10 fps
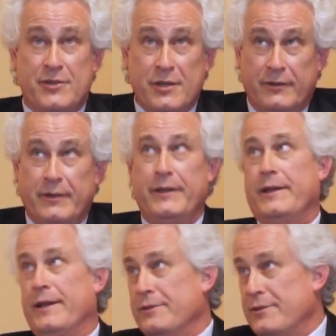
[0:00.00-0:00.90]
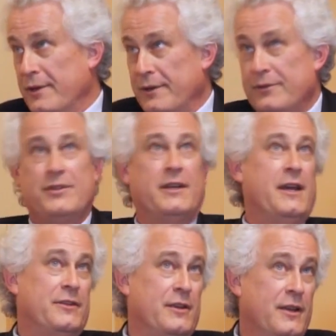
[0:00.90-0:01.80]
children, you got church, you
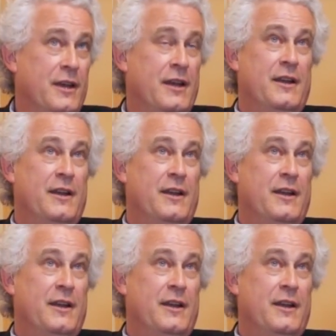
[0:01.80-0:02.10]
got the